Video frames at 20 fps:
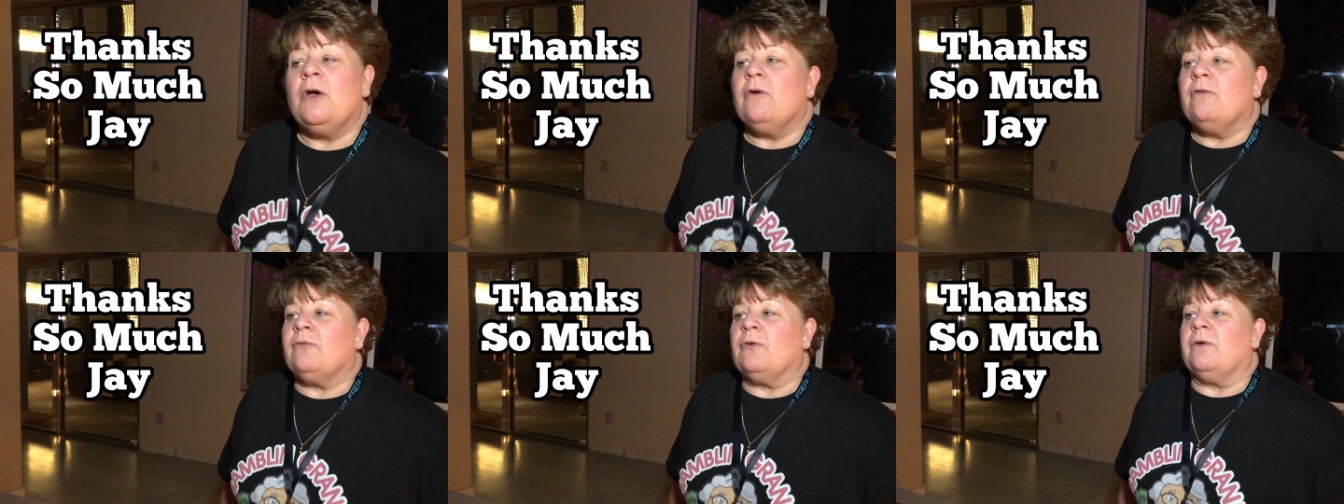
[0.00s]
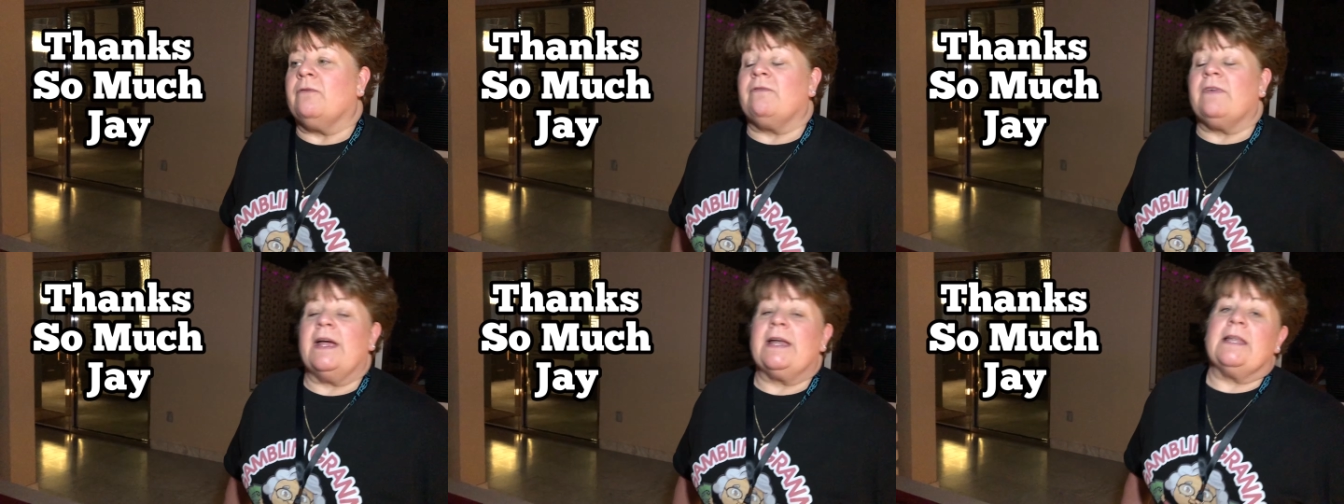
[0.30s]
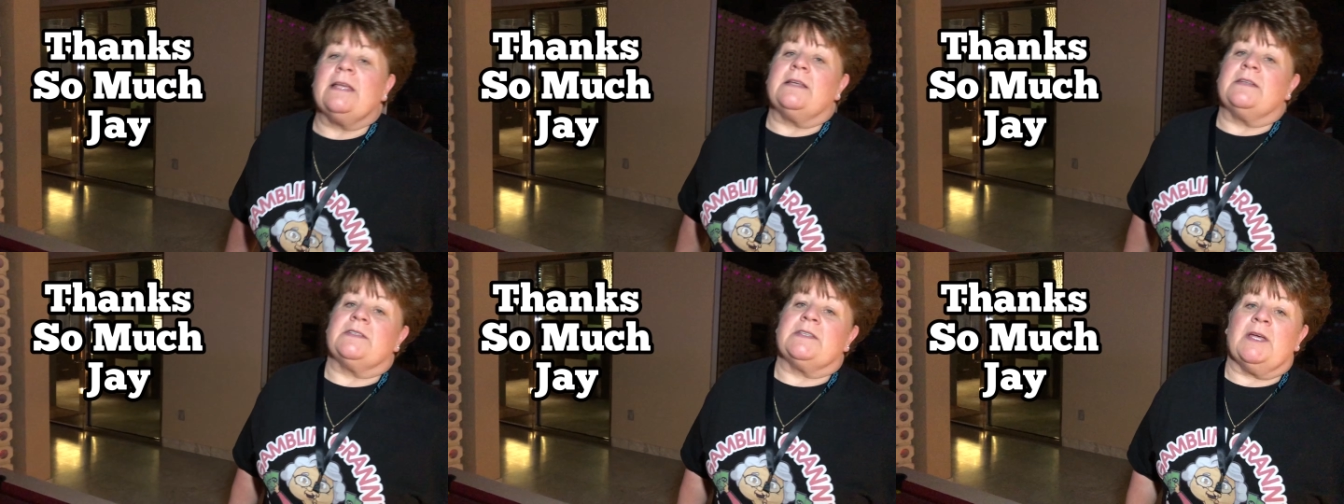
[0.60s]
for
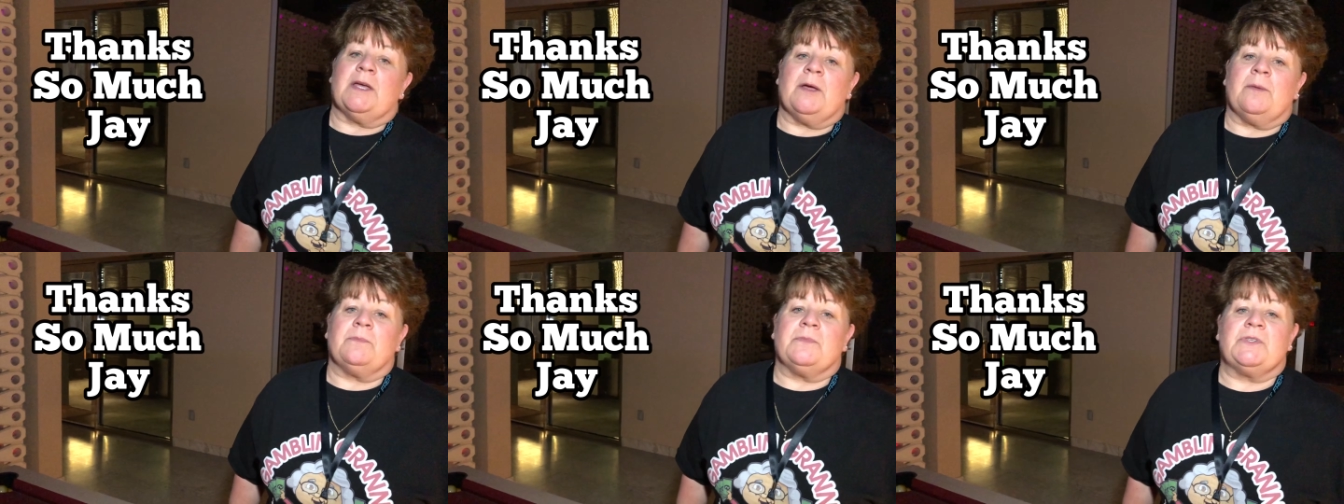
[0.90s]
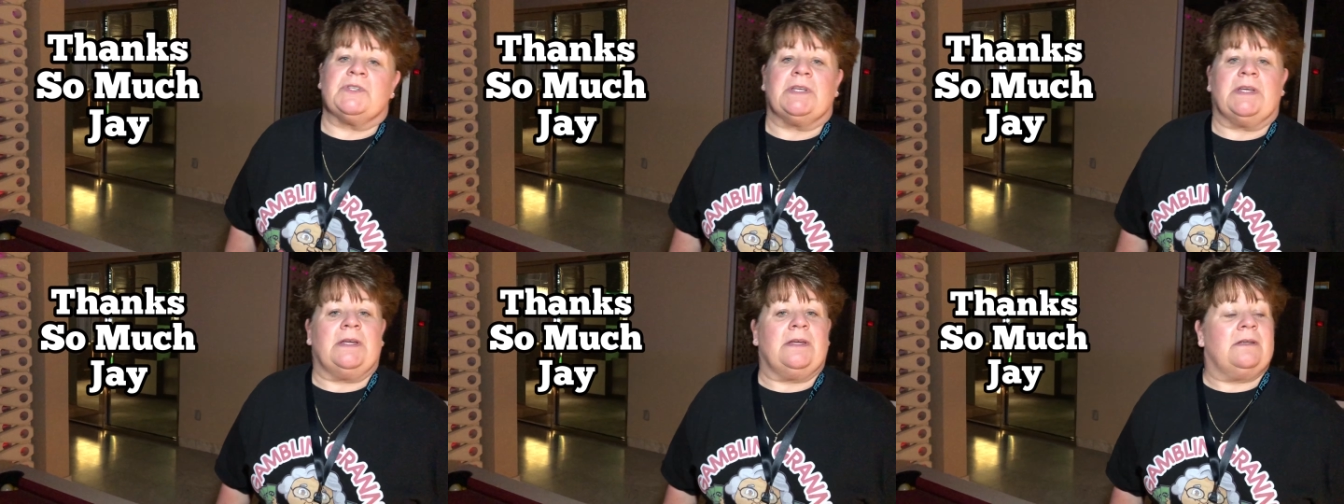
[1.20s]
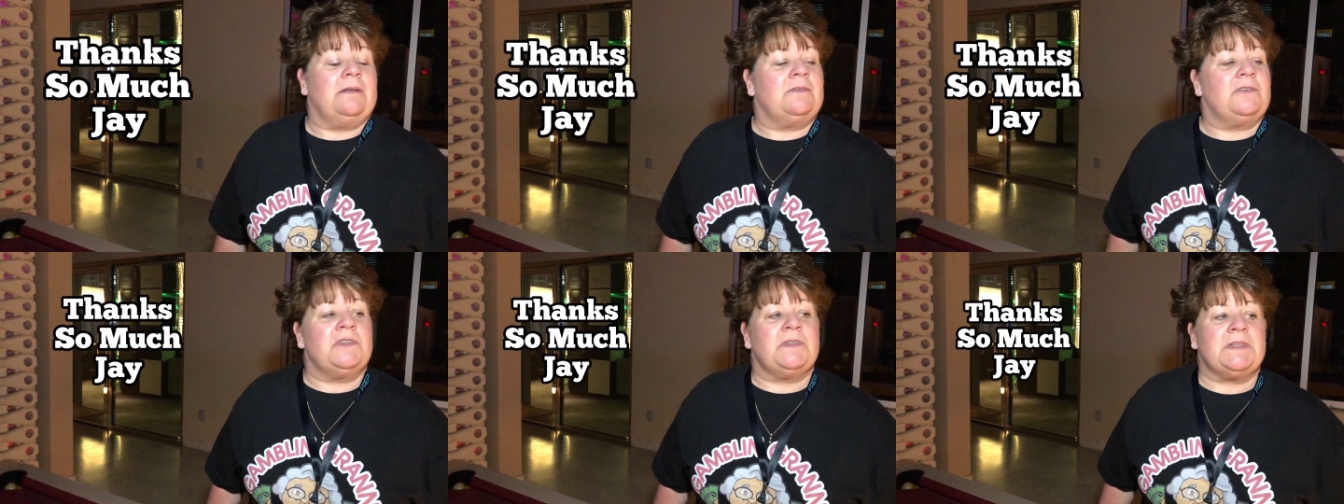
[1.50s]
inviting us up to
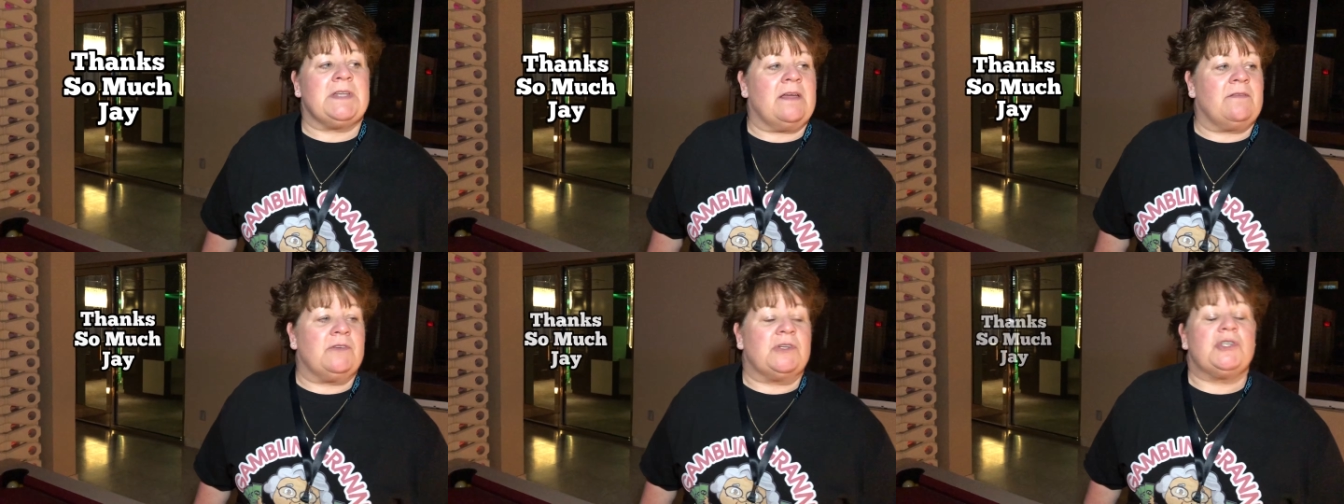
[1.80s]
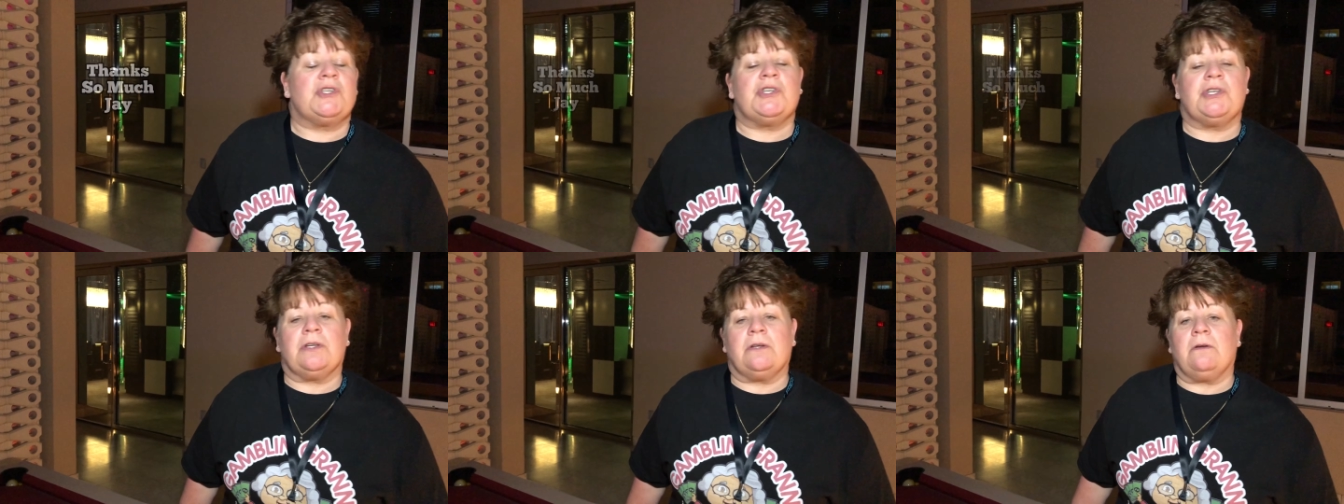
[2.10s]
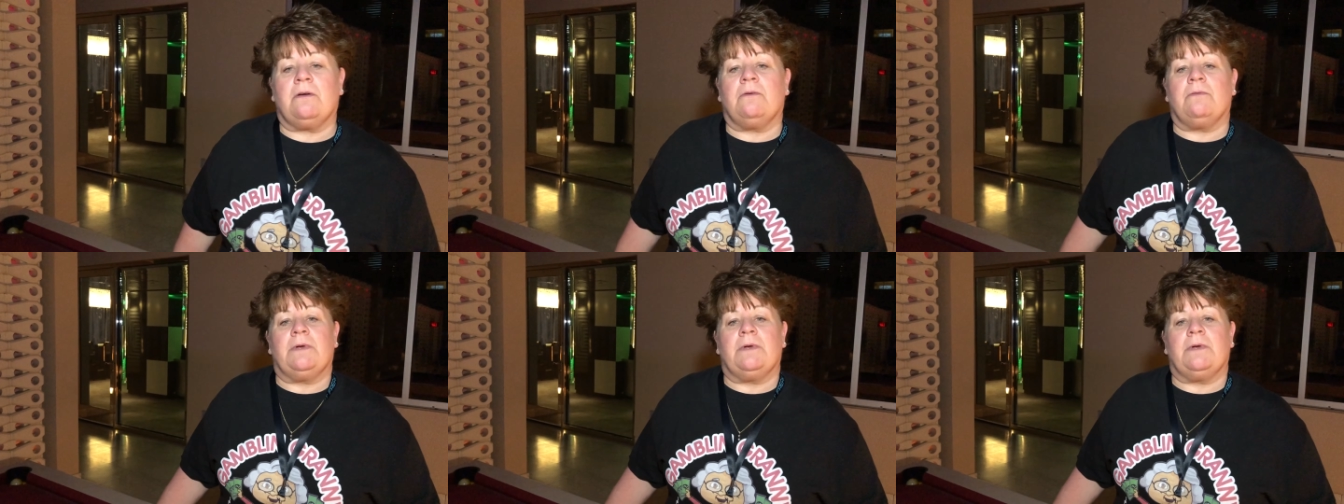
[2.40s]
just have a chill,